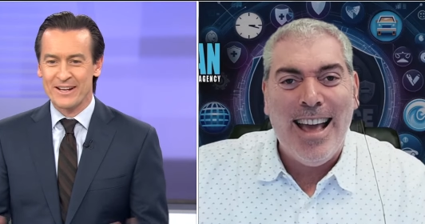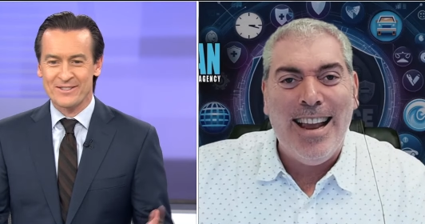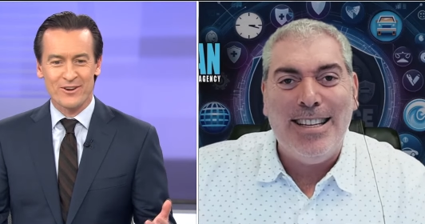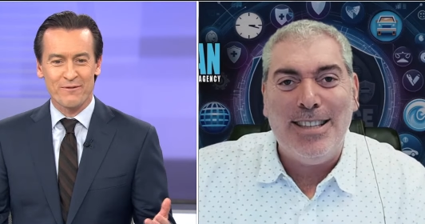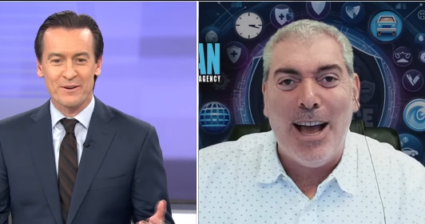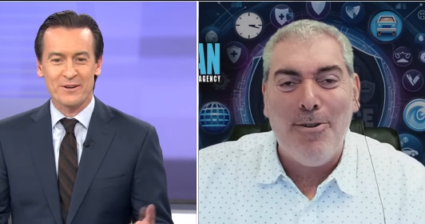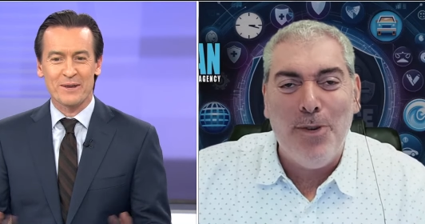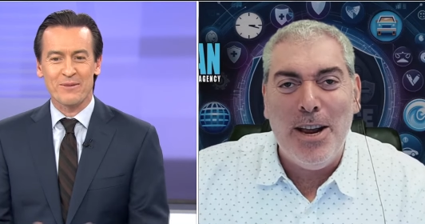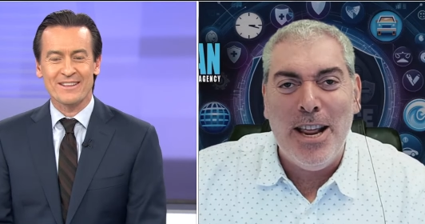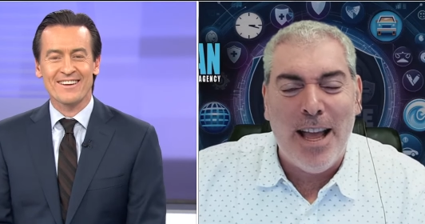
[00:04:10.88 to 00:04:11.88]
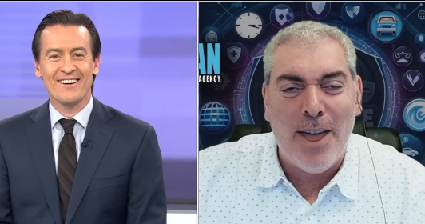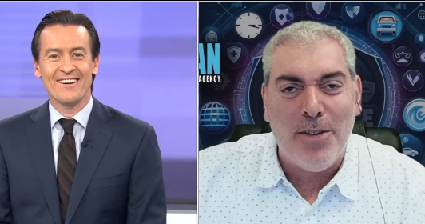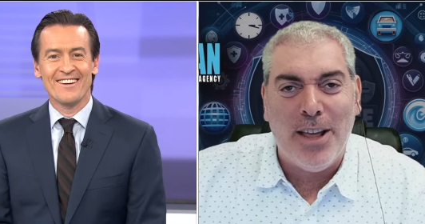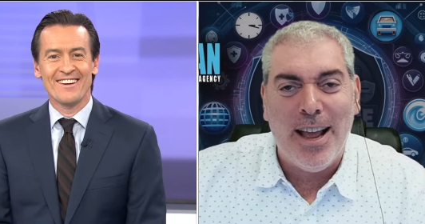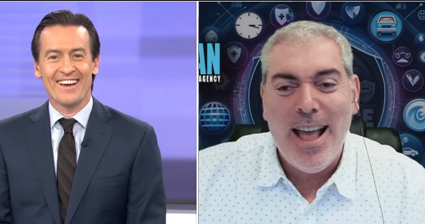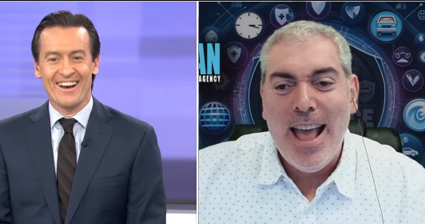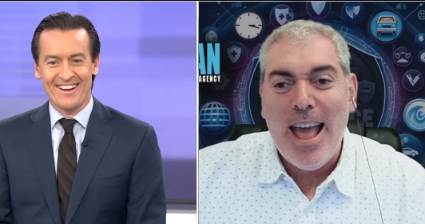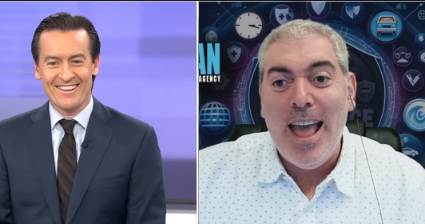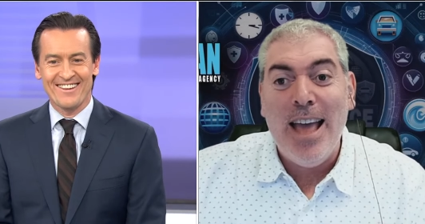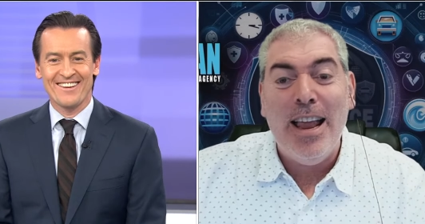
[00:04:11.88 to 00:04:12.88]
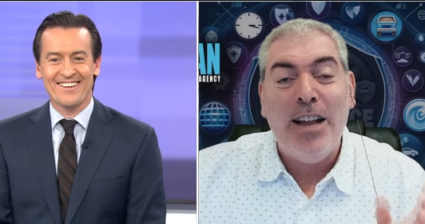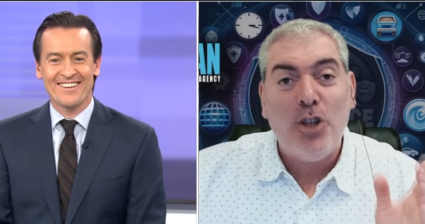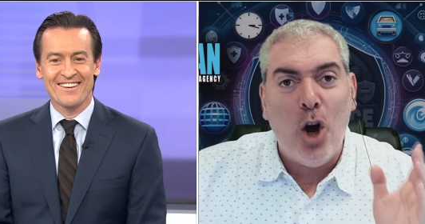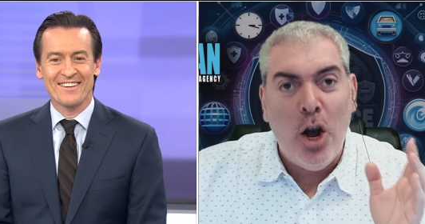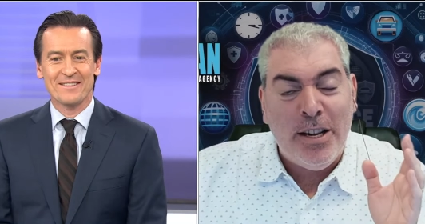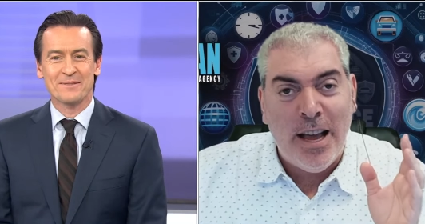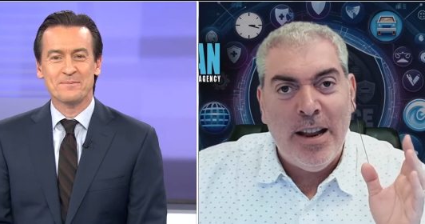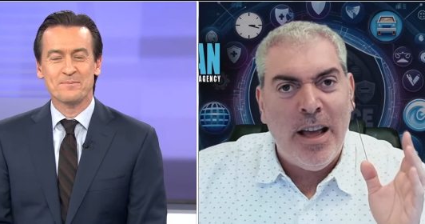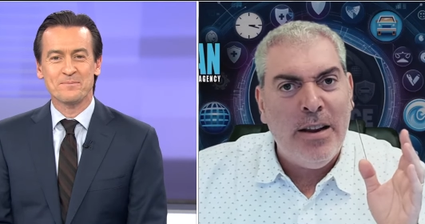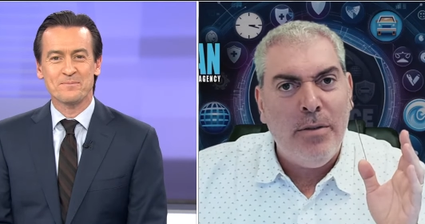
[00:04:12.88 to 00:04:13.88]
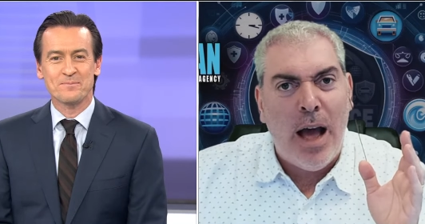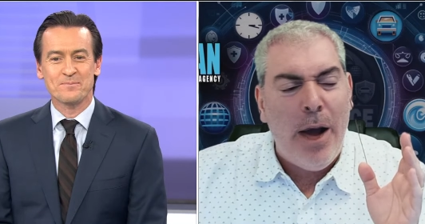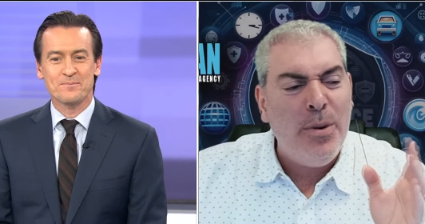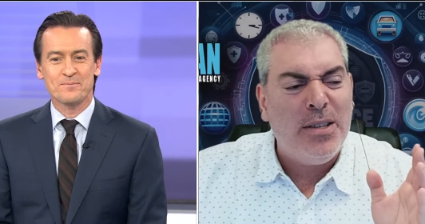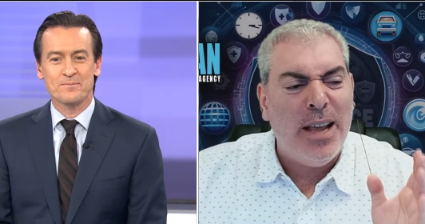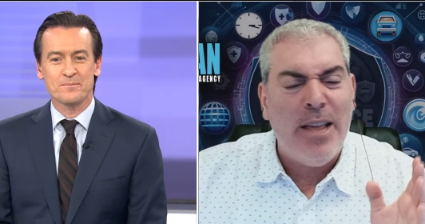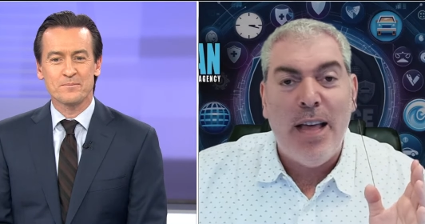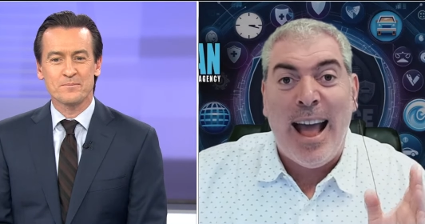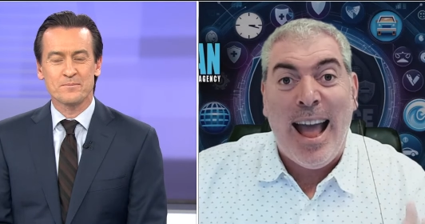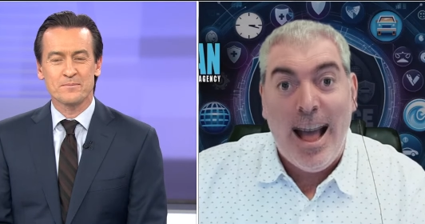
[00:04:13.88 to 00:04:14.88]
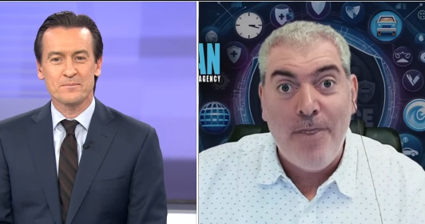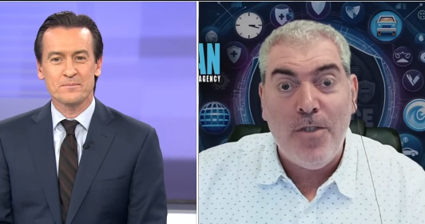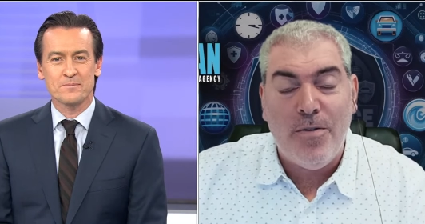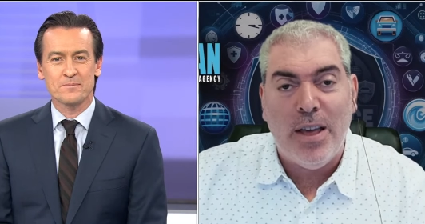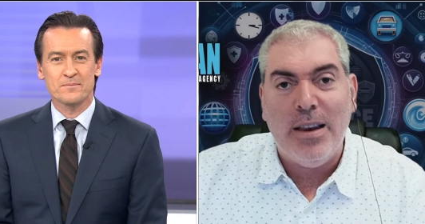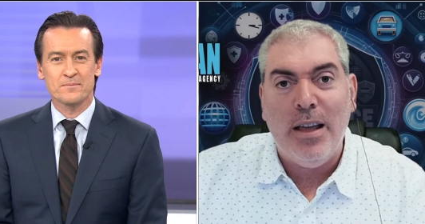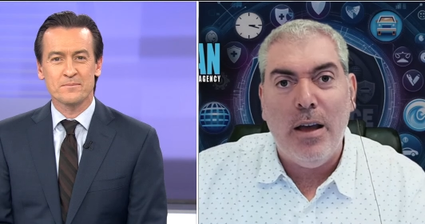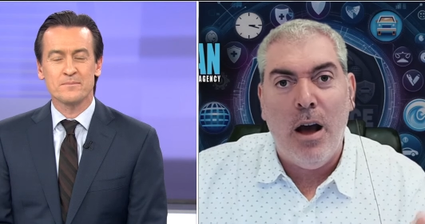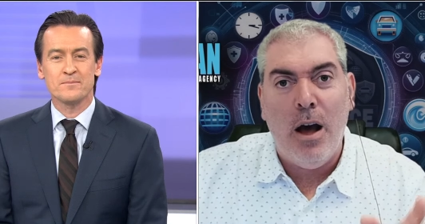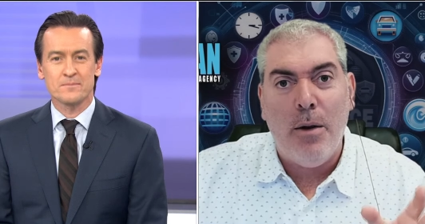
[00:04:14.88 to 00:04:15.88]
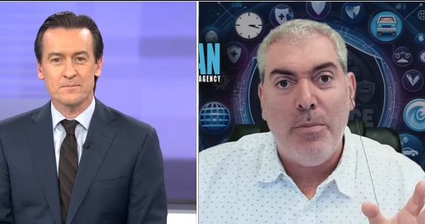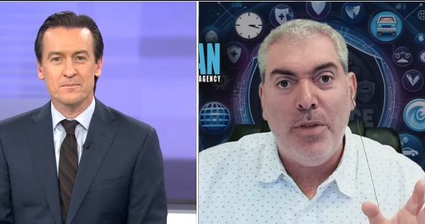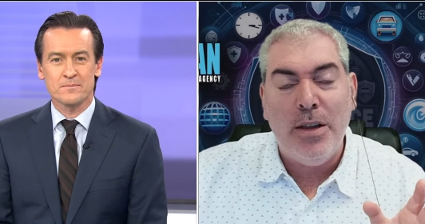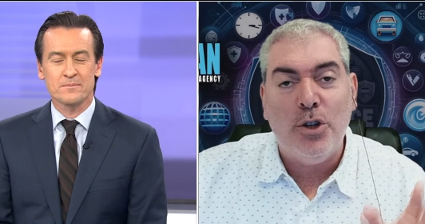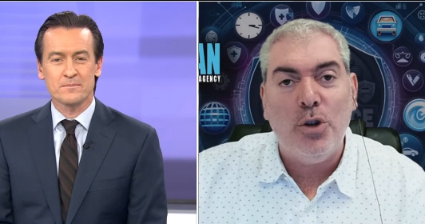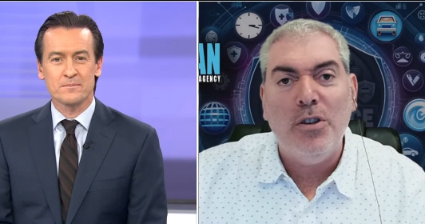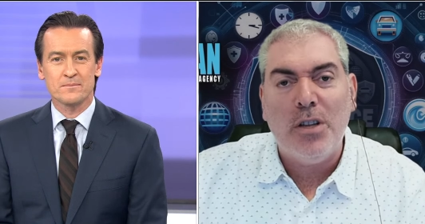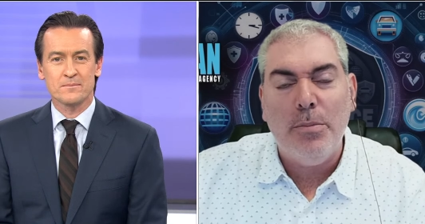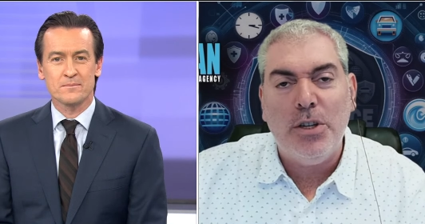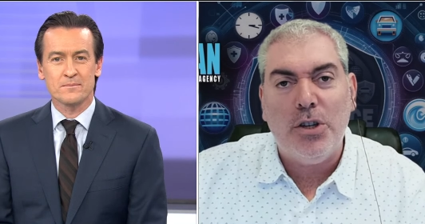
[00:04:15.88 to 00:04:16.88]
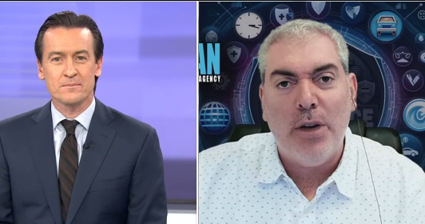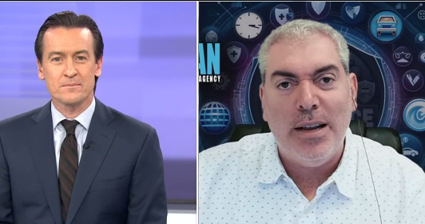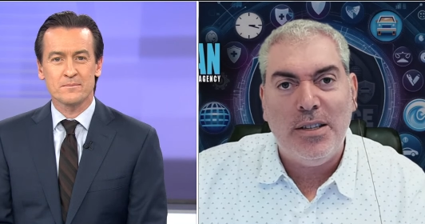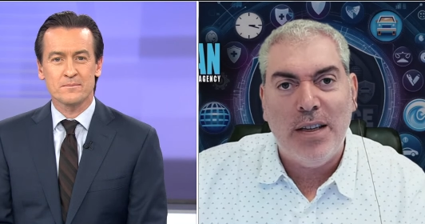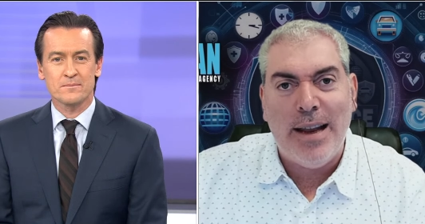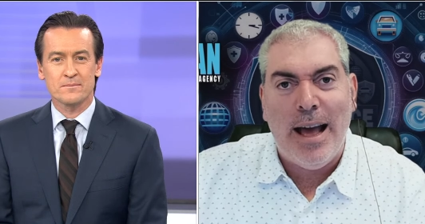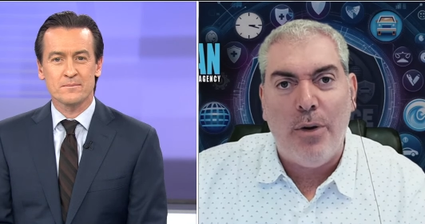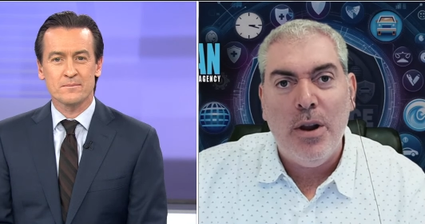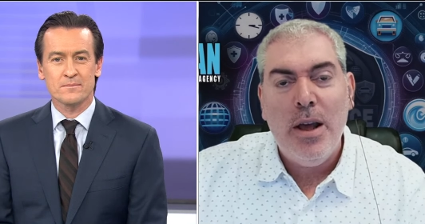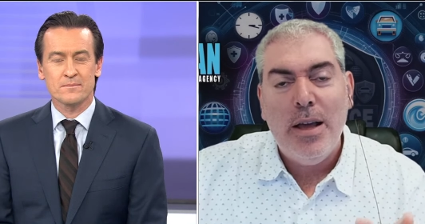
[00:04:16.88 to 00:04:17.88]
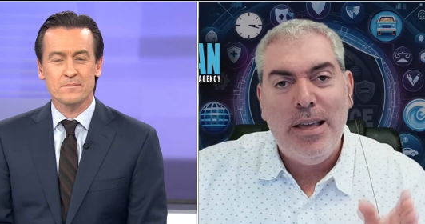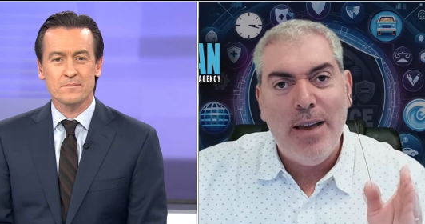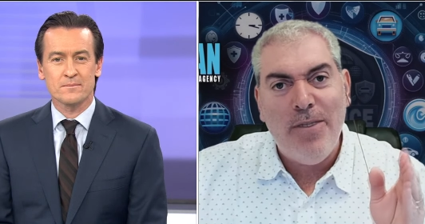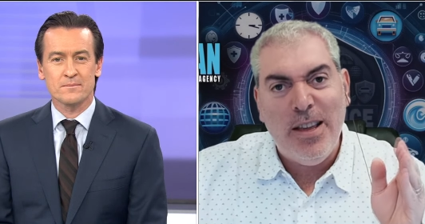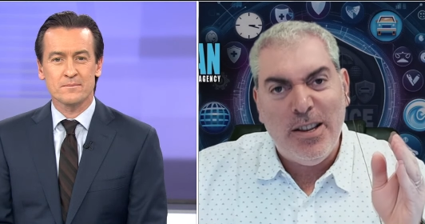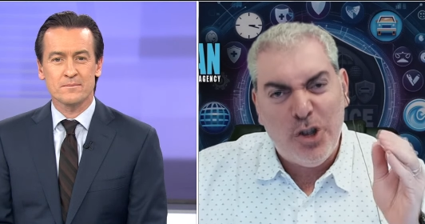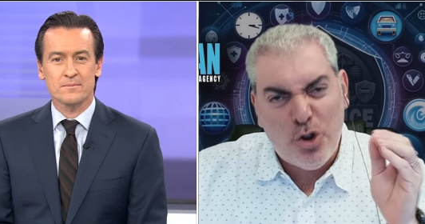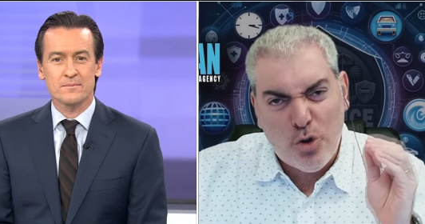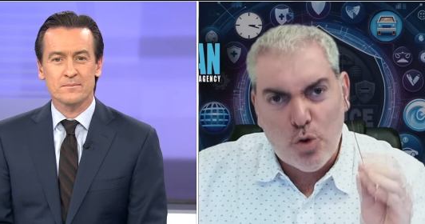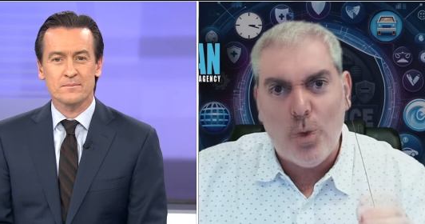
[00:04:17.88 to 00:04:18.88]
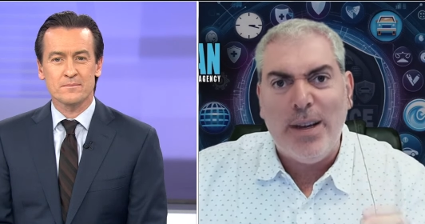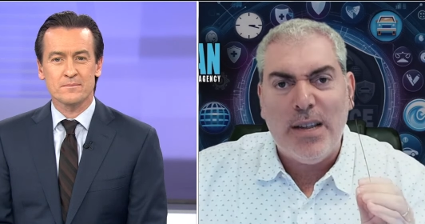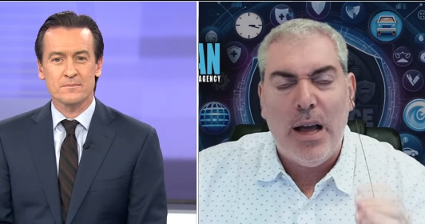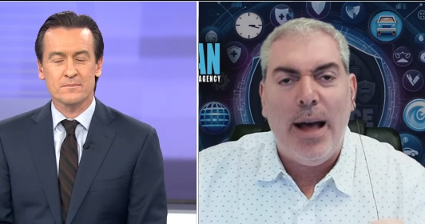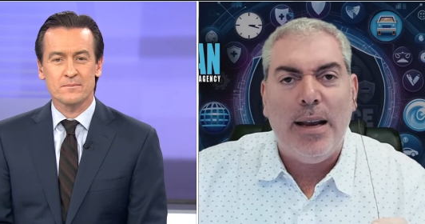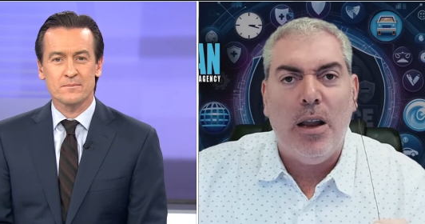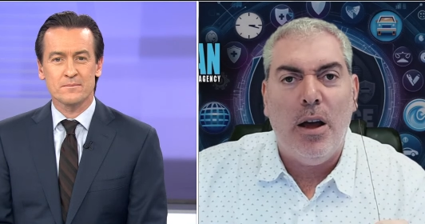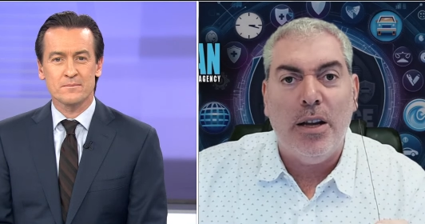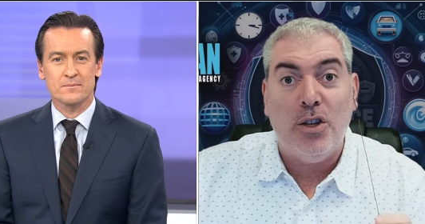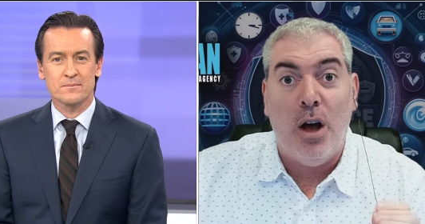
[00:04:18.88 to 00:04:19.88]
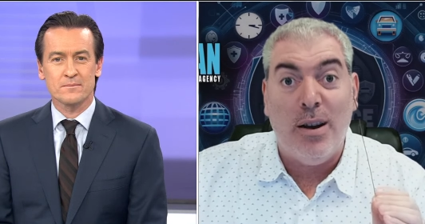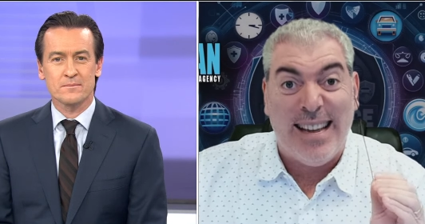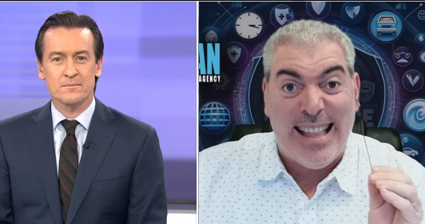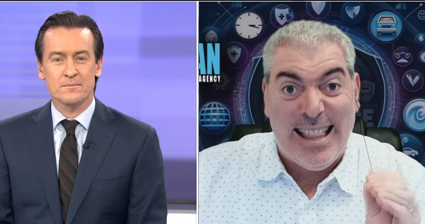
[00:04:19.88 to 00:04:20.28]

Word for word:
Speaker 1: Your weekend's and all I filled up. reading right everything. Yeah. and it's it, and, and, I would say half of it, mm-hmm. uh, the insurance commissioner has set out giving strict guidelines